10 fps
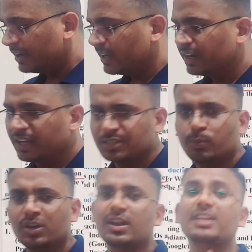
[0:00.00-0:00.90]
Indian
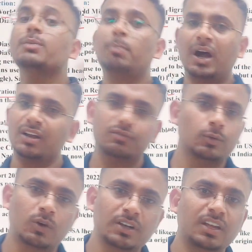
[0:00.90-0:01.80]
diaspora in other part of the world,